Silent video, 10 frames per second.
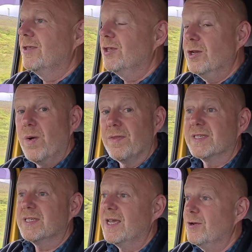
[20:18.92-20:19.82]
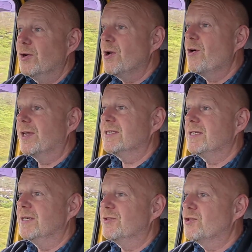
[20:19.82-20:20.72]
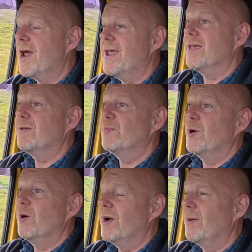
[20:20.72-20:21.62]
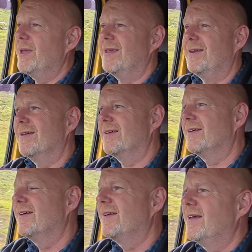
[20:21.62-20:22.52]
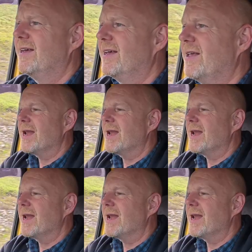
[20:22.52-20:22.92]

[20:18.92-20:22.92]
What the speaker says: You know what they say, don't knock it till you try it, but I mean,